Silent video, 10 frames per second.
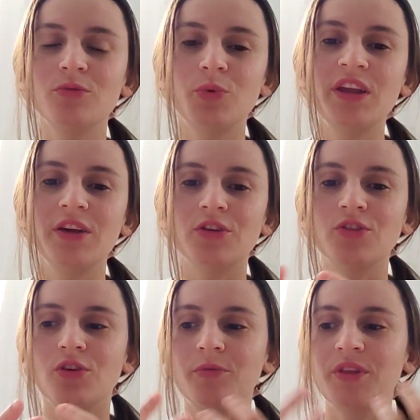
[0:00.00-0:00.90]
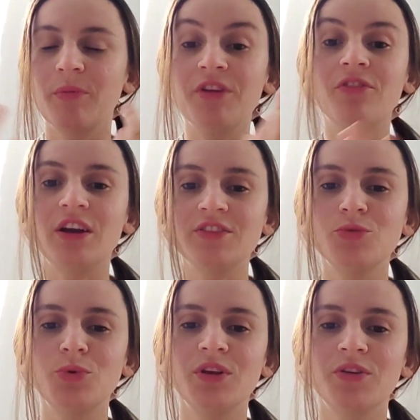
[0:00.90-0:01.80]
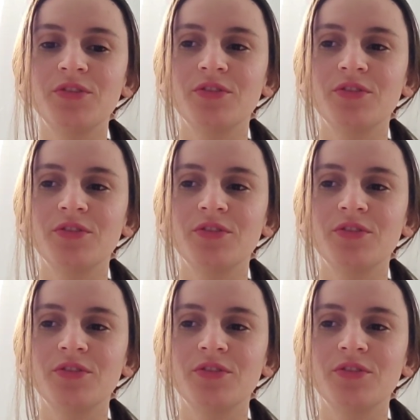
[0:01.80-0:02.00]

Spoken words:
weird, or they might find it weird,